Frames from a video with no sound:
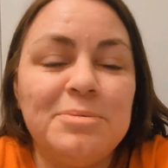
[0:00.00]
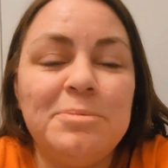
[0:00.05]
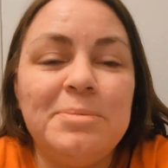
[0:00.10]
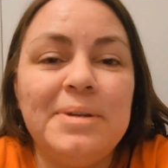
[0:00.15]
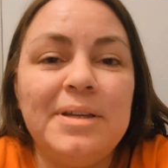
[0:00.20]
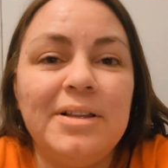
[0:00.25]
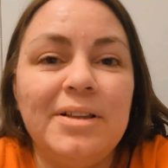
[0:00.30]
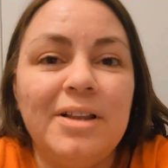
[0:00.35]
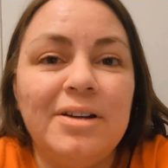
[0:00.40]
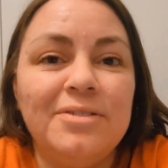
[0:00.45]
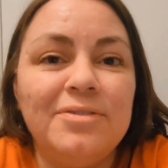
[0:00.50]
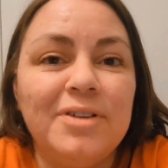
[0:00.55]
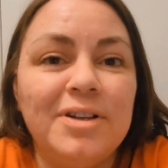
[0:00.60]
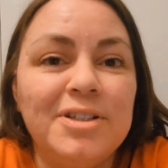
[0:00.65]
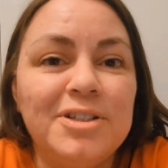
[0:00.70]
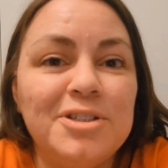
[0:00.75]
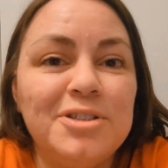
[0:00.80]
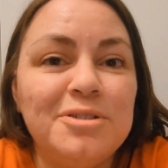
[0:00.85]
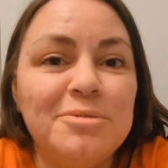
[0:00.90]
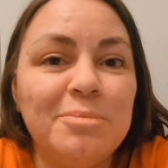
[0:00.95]
because these would
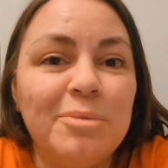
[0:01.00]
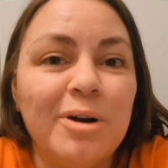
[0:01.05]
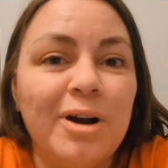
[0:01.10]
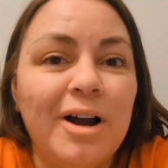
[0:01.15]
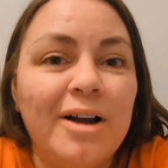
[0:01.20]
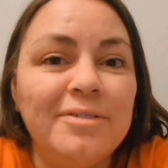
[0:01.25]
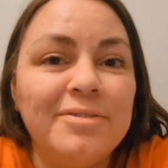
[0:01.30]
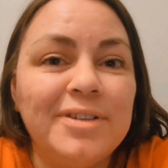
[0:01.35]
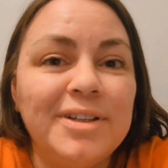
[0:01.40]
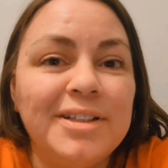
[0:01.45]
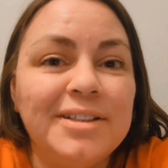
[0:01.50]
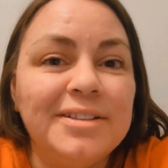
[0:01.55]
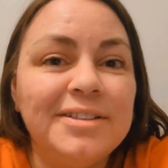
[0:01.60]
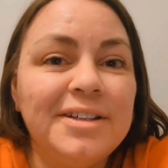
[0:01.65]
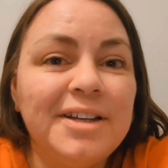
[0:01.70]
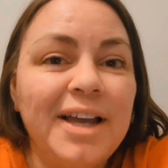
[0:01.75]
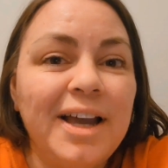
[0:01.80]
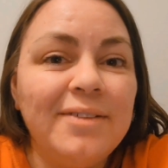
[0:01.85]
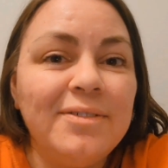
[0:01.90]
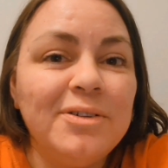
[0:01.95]
be a lot of fun to do more
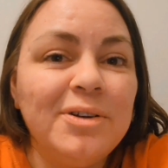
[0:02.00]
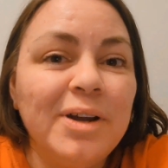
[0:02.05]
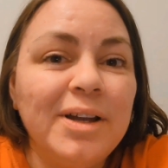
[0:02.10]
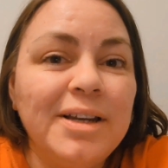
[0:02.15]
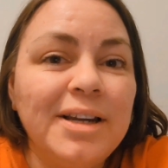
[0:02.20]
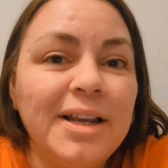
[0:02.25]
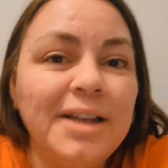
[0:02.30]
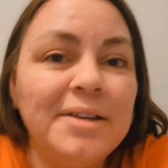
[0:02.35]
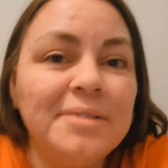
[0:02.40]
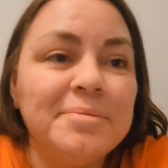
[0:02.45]
often.